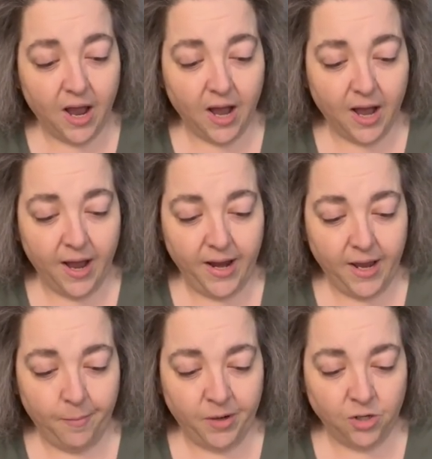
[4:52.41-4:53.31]
I
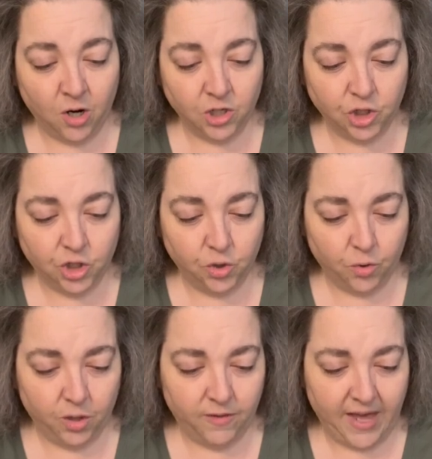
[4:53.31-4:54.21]
am not
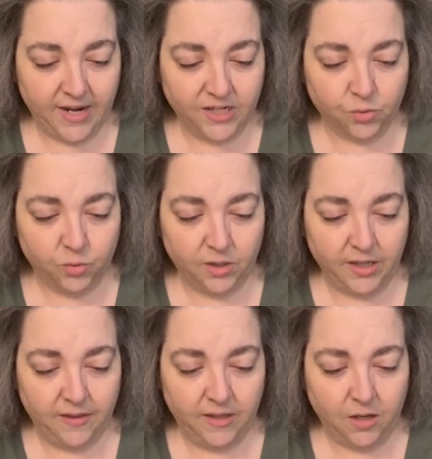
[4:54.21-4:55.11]
sure. That is
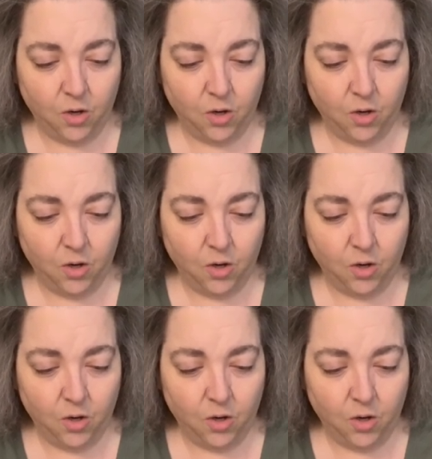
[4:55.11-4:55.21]
really the